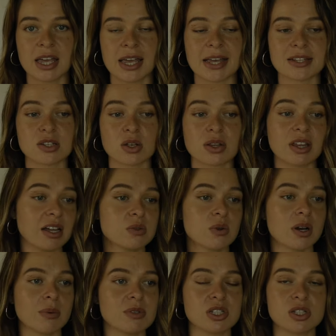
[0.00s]
And so that's
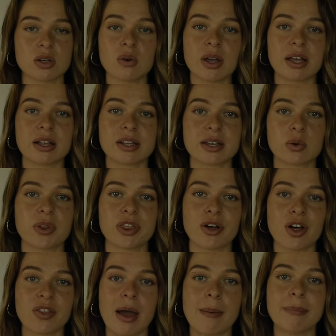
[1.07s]
what I was doing, like with
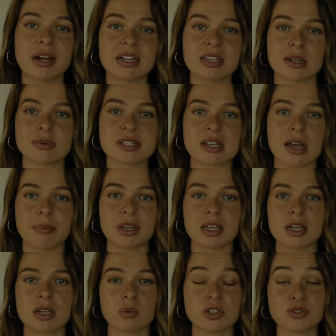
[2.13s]
all that money that was coming
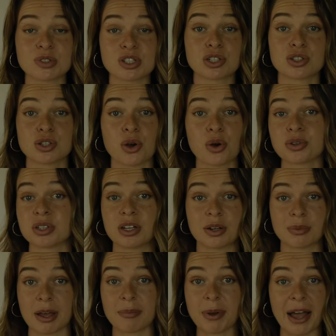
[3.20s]
in, which was totally
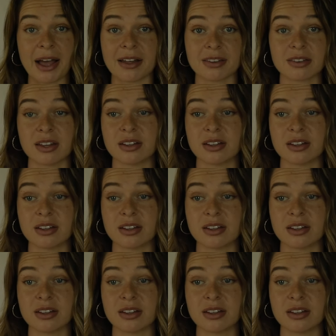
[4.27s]
on my path.